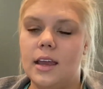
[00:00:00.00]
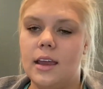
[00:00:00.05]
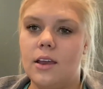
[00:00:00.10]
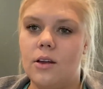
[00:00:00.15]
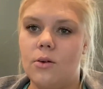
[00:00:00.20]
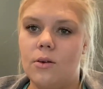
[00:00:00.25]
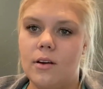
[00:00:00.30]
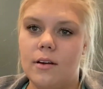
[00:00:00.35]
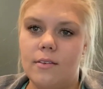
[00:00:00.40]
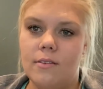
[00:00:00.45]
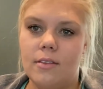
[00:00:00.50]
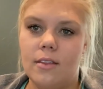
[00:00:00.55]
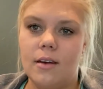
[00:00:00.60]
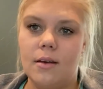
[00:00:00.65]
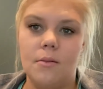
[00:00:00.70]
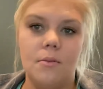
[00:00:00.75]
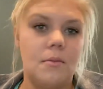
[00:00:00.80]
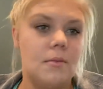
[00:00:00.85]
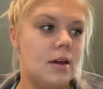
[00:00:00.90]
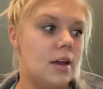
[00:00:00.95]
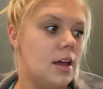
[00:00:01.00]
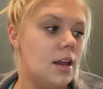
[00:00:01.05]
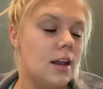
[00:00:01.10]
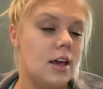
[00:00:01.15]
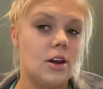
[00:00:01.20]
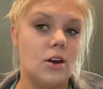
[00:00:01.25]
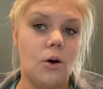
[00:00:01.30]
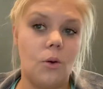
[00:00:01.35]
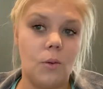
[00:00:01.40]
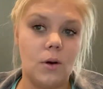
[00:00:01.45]
get rid of them, and I
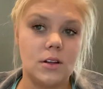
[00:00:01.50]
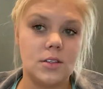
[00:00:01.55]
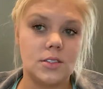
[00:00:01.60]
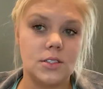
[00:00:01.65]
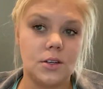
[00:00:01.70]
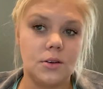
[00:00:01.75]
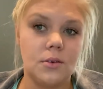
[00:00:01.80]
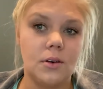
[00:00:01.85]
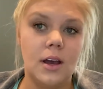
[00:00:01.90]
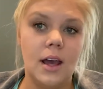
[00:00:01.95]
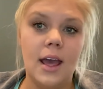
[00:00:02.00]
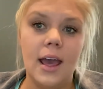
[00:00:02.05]
don't want to.